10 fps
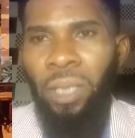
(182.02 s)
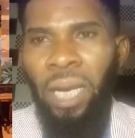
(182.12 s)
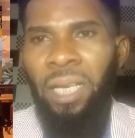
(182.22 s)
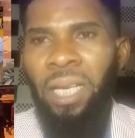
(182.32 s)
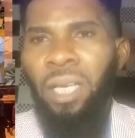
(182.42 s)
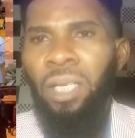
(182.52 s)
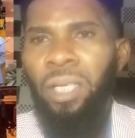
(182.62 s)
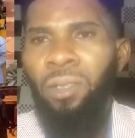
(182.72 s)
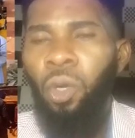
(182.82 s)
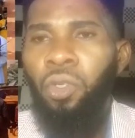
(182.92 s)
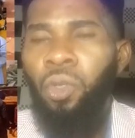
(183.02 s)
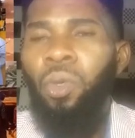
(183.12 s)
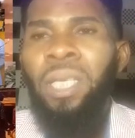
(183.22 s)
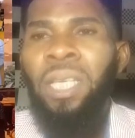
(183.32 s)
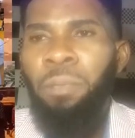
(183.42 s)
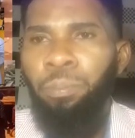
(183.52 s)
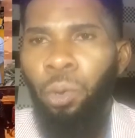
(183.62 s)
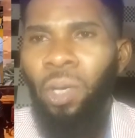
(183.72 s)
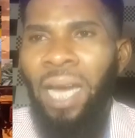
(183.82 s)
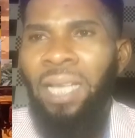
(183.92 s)
Not only a brother,
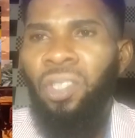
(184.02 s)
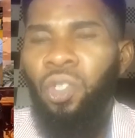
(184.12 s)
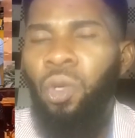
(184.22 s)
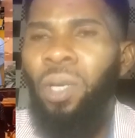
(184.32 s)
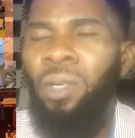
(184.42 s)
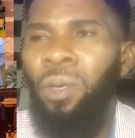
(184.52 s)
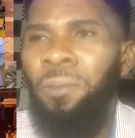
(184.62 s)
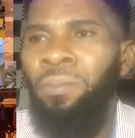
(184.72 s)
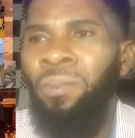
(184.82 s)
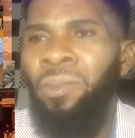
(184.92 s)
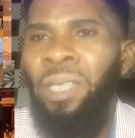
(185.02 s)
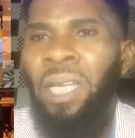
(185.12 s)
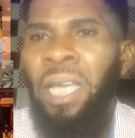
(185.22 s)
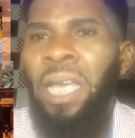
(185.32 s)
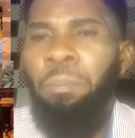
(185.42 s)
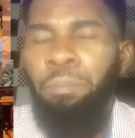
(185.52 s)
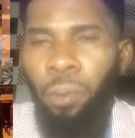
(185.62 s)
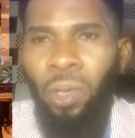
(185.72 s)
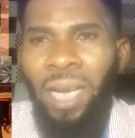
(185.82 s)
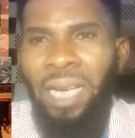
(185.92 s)
so, you know, a brother that
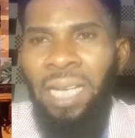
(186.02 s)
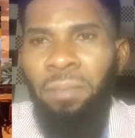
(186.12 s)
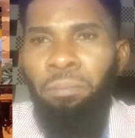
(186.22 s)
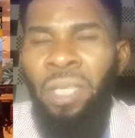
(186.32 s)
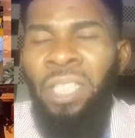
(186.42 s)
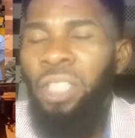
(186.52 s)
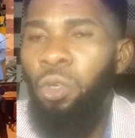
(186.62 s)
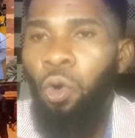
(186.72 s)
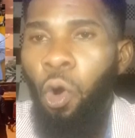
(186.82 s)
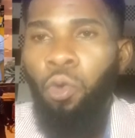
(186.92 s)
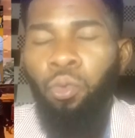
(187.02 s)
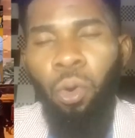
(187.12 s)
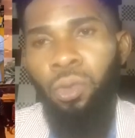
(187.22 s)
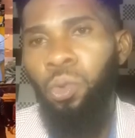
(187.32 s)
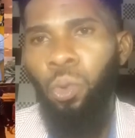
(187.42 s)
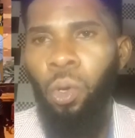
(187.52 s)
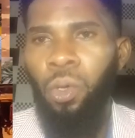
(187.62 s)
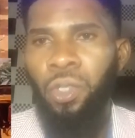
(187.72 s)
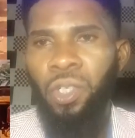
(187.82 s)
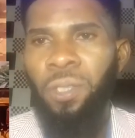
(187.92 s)
means the whole world to us.
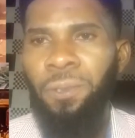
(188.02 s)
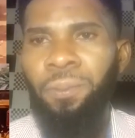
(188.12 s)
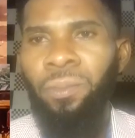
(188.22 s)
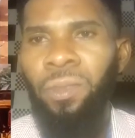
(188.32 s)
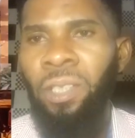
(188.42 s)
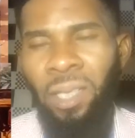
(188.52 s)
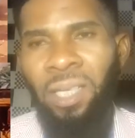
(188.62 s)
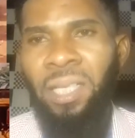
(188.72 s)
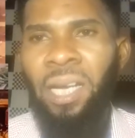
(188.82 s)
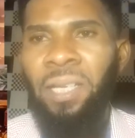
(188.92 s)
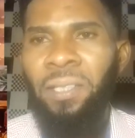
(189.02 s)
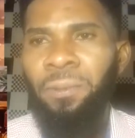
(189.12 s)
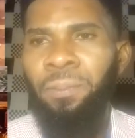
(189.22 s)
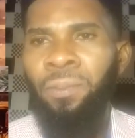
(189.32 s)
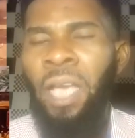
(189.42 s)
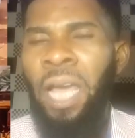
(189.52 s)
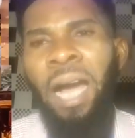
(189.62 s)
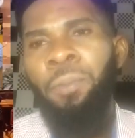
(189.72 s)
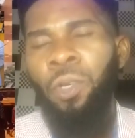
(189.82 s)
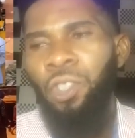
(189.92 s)
You understand? I'm not trying
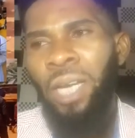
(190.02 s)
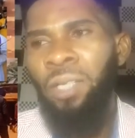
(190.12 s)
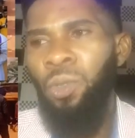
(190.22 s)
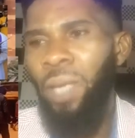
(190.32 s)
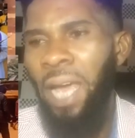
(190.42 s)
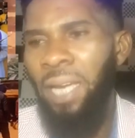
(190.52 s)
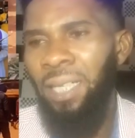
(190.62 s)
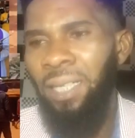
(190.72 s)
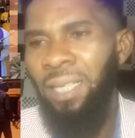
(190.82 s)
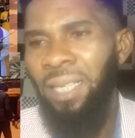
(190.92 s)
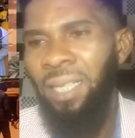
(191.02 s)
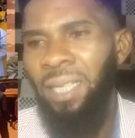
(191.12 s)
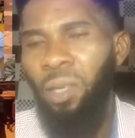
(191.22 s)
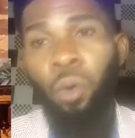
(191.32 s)
to, like, condemn them.